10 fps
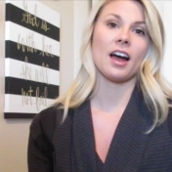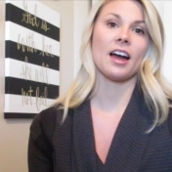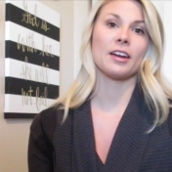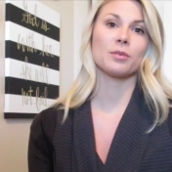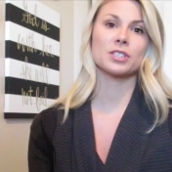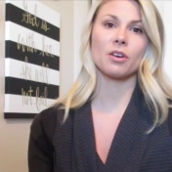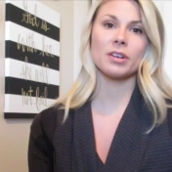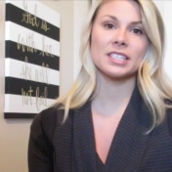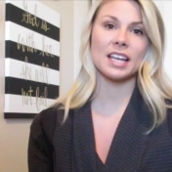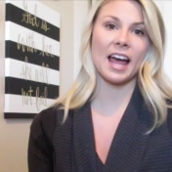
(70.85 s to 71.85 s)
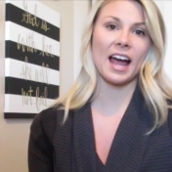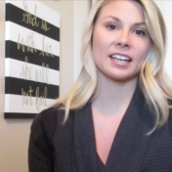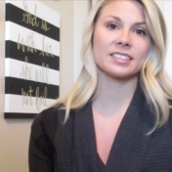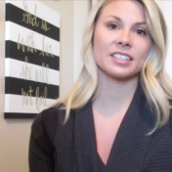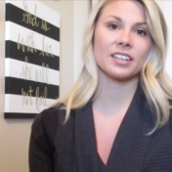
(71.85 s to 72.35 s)
I was always
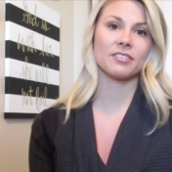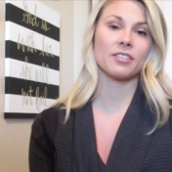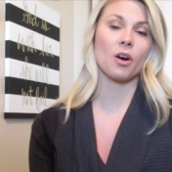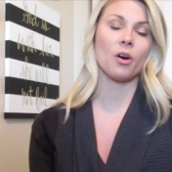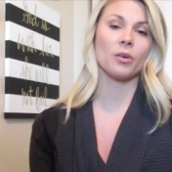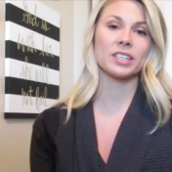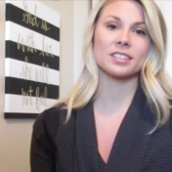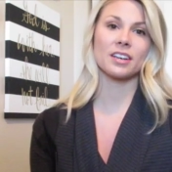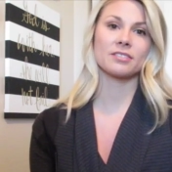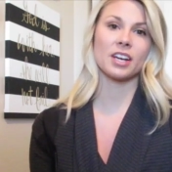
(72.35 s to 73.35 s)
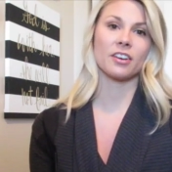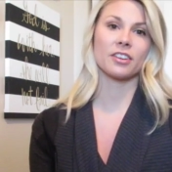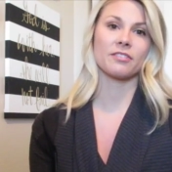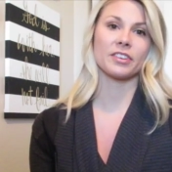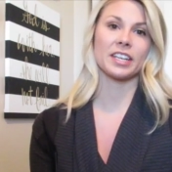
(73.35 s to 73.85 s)
active, always loved
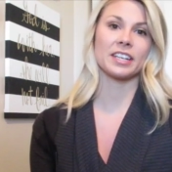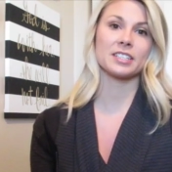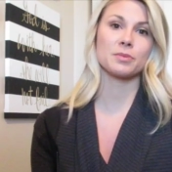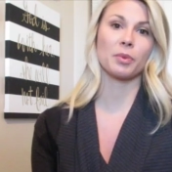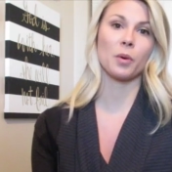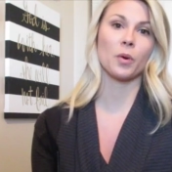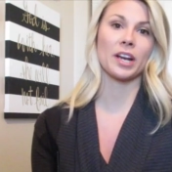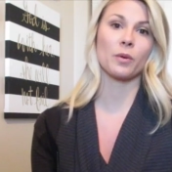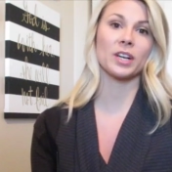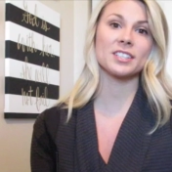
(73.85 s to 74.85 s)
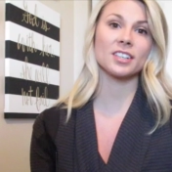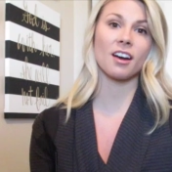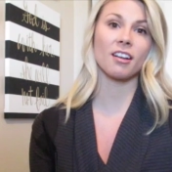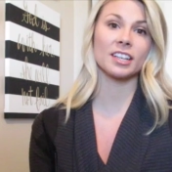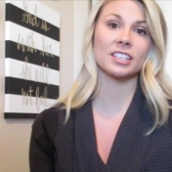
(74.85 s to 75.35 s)
health and fitness, but when I went to
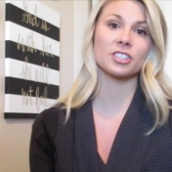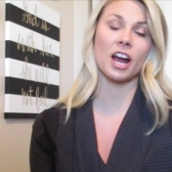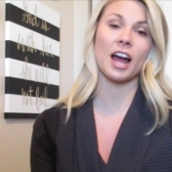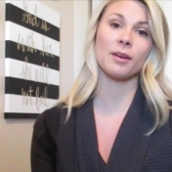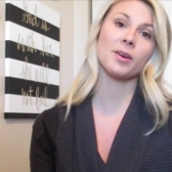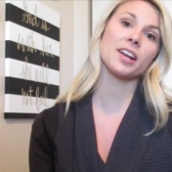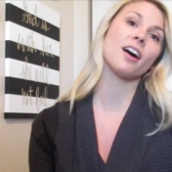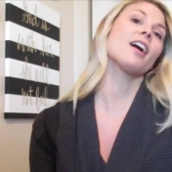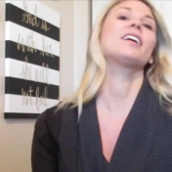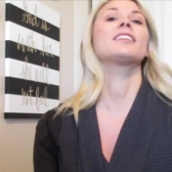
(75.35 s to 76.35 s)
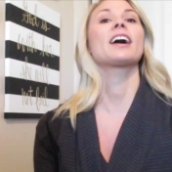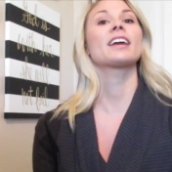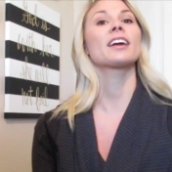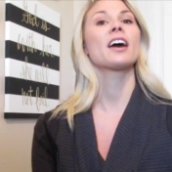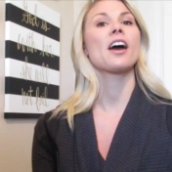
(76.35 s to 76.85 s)
college, I went on
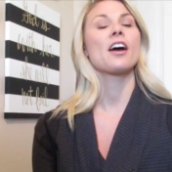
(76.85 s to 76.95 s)
like